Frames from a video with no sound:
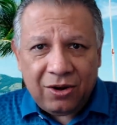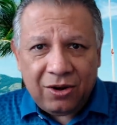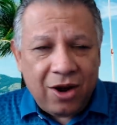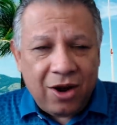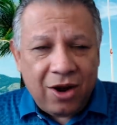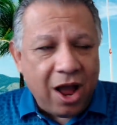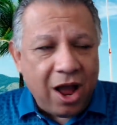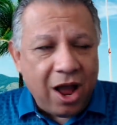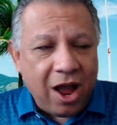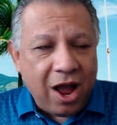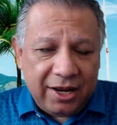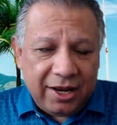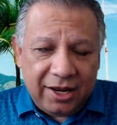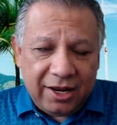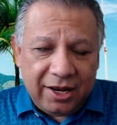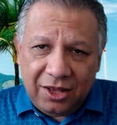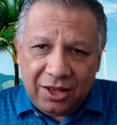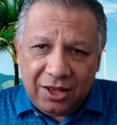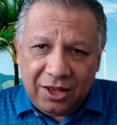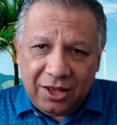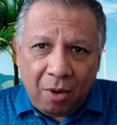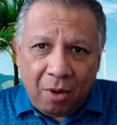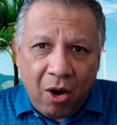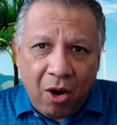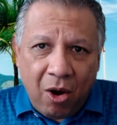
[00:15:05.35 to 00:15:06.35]
You're not
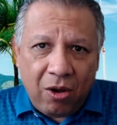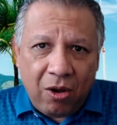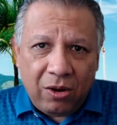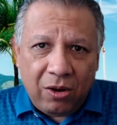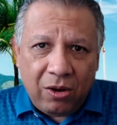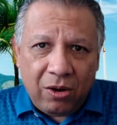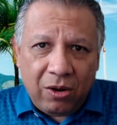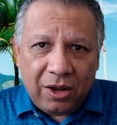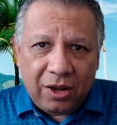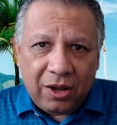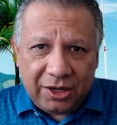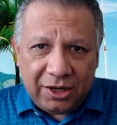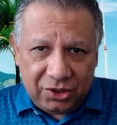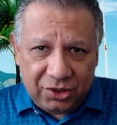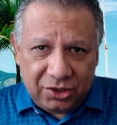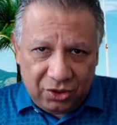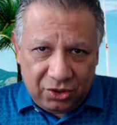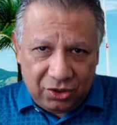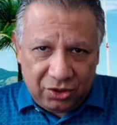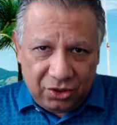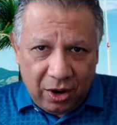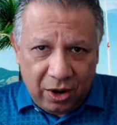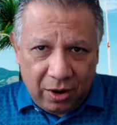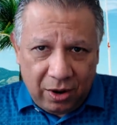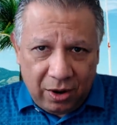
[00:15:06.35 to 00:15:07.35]
getting in the mall
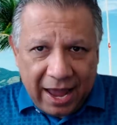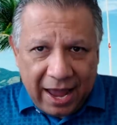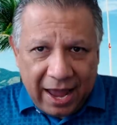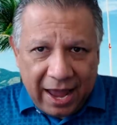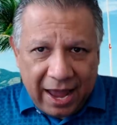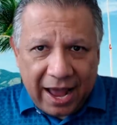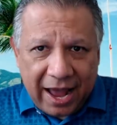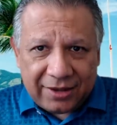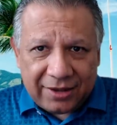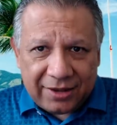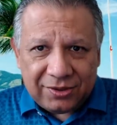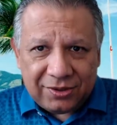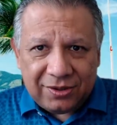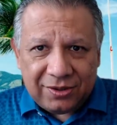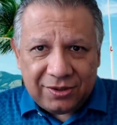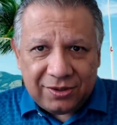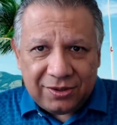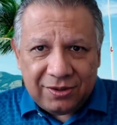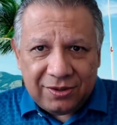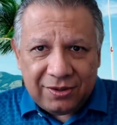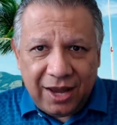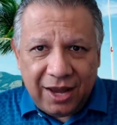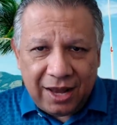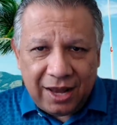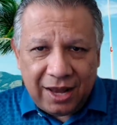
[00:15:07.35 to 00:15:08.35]
unless you wear a mask.
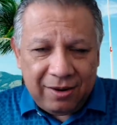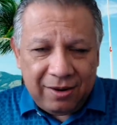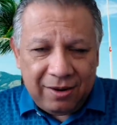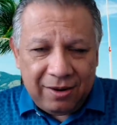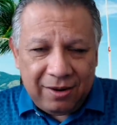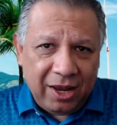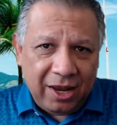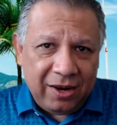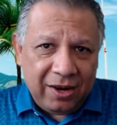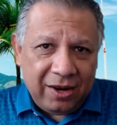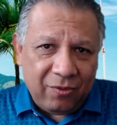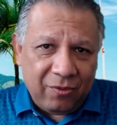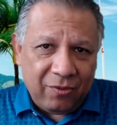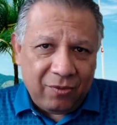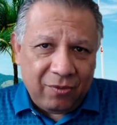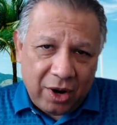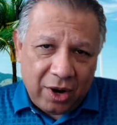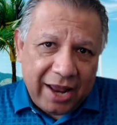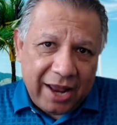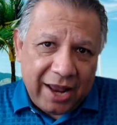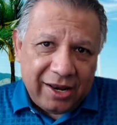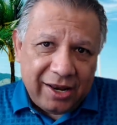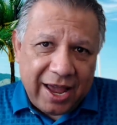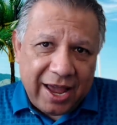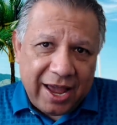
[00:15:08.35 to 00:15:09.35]
And in, in,
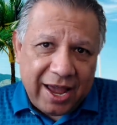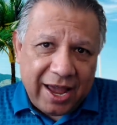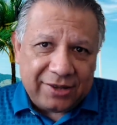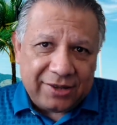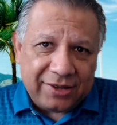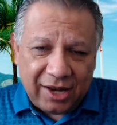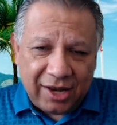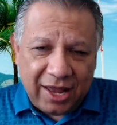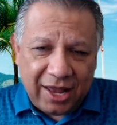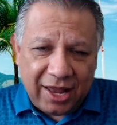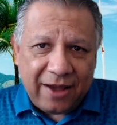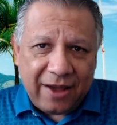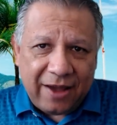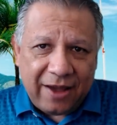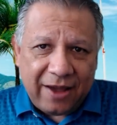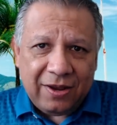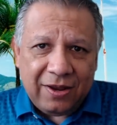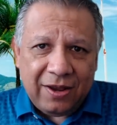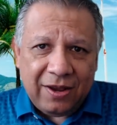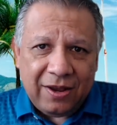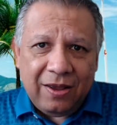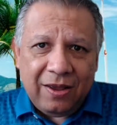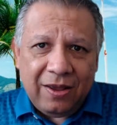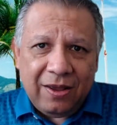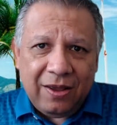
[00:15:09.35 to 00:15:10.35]
when I last
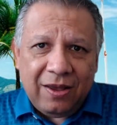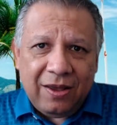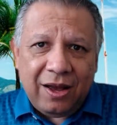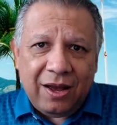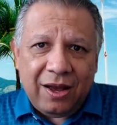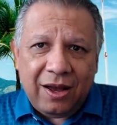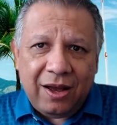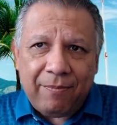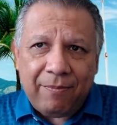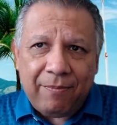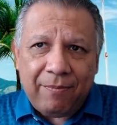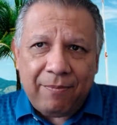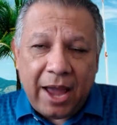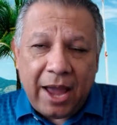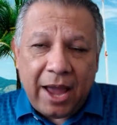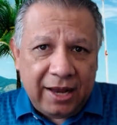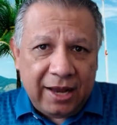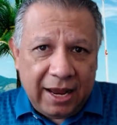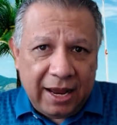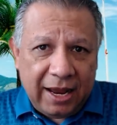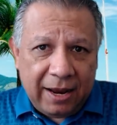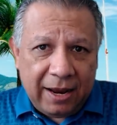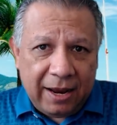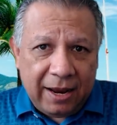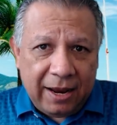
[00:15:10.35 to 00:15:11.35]
left, uh,
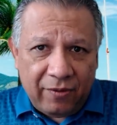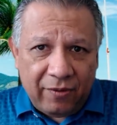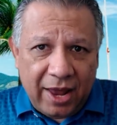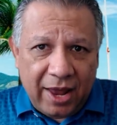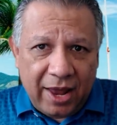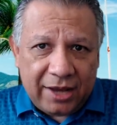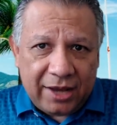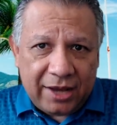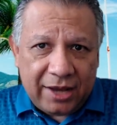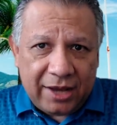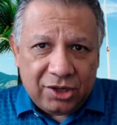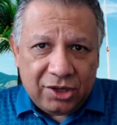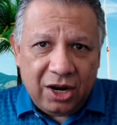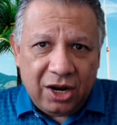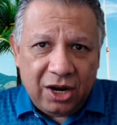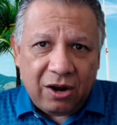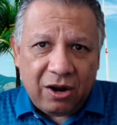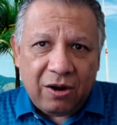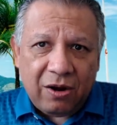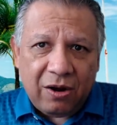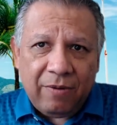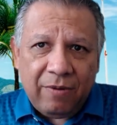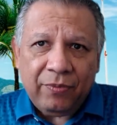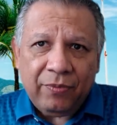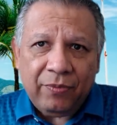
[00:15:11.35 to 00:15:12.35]
back in April of last
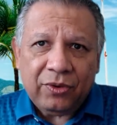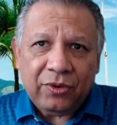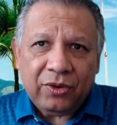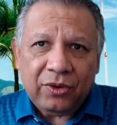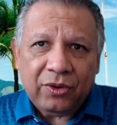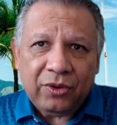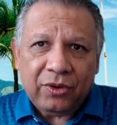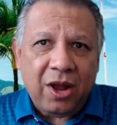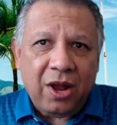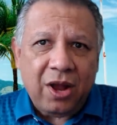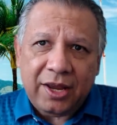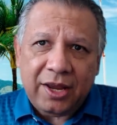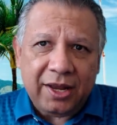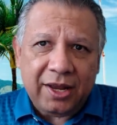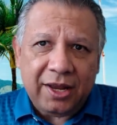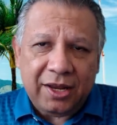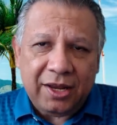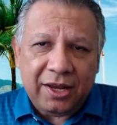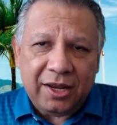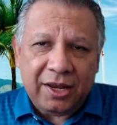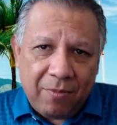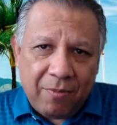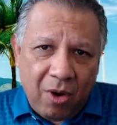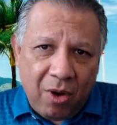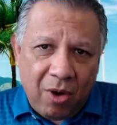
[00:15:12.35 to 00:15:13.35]
year, you're not
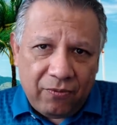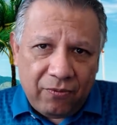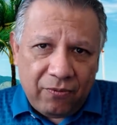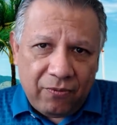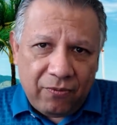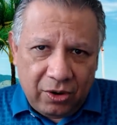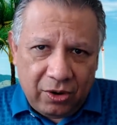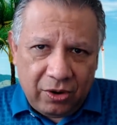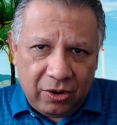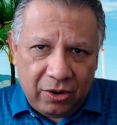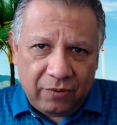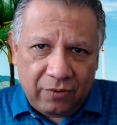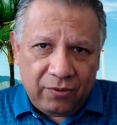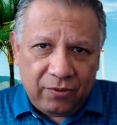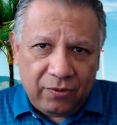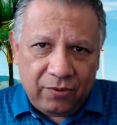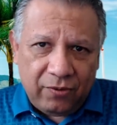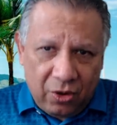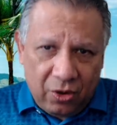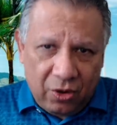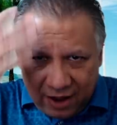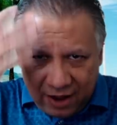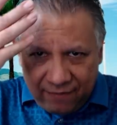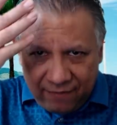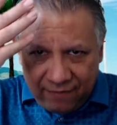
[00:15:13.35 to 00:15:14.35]
getting in the mall if you, if
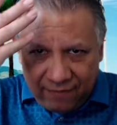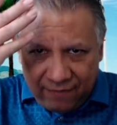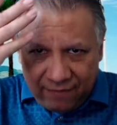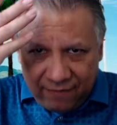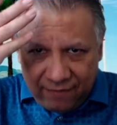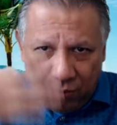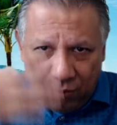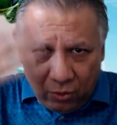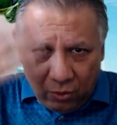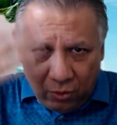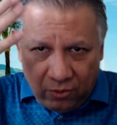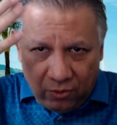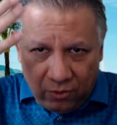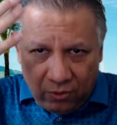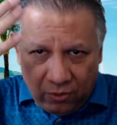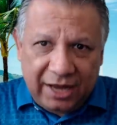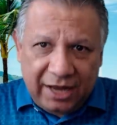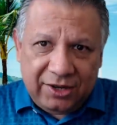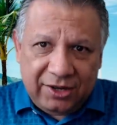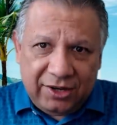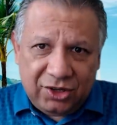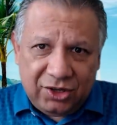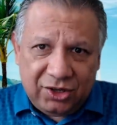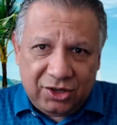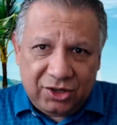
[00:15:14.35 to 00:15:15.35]
you don't have the full
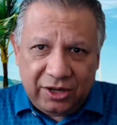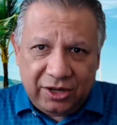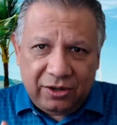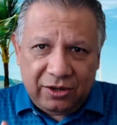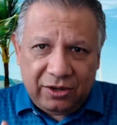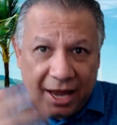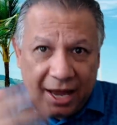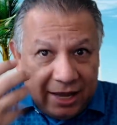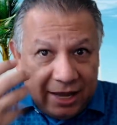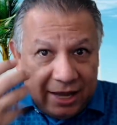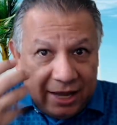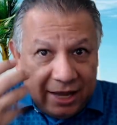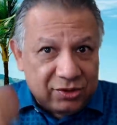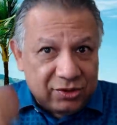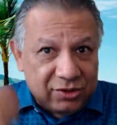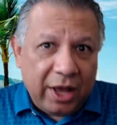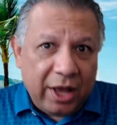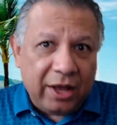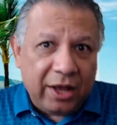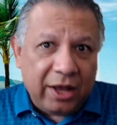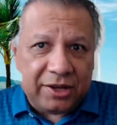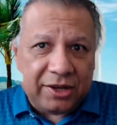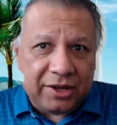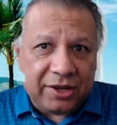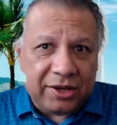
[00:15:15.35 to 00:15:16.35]
face shield as
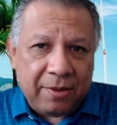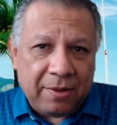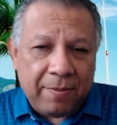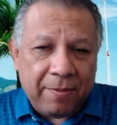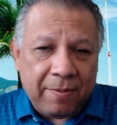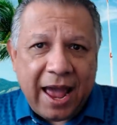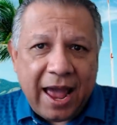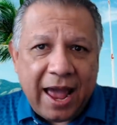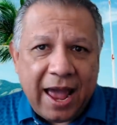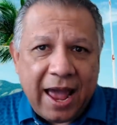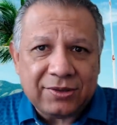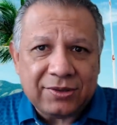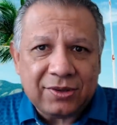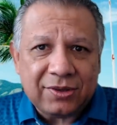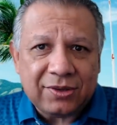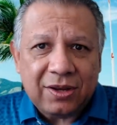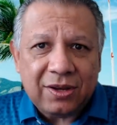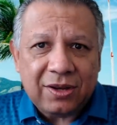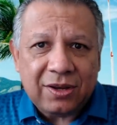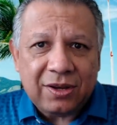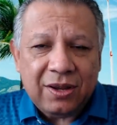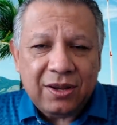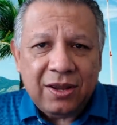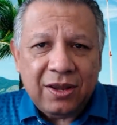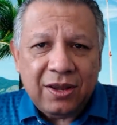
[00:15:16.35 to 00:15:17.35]
well as the mask.